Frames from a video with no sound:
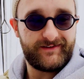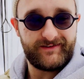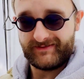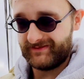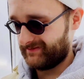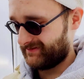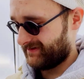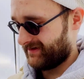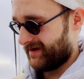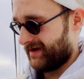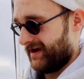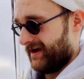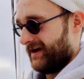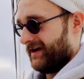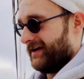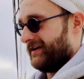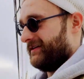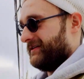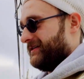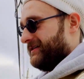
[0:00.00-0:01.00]

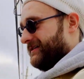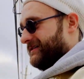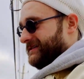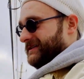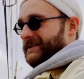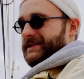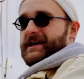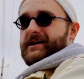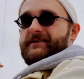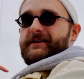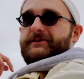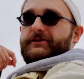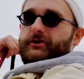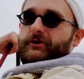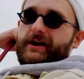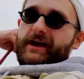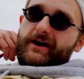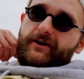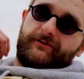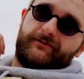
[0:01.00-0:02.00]
and see how they turn
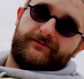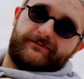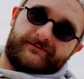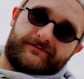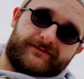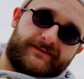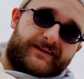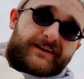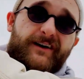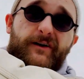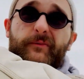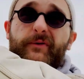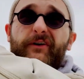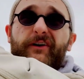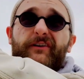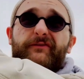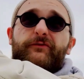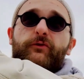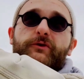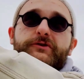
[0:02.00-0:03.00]
out.
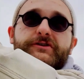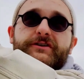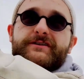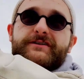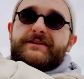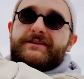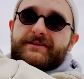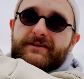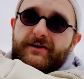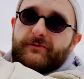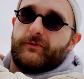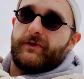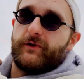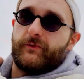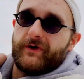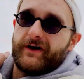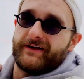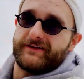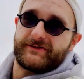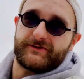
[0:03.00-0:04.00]
Unfortunately, the sun went away,
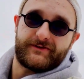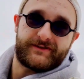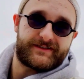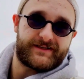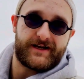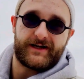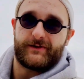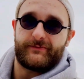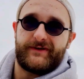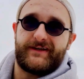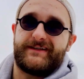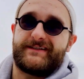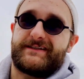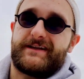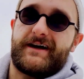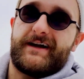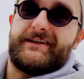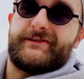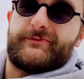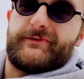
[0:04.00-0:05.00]
so it's not gonna be as
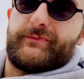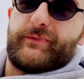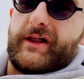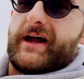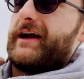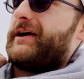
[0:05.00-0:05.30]
nice with black and white,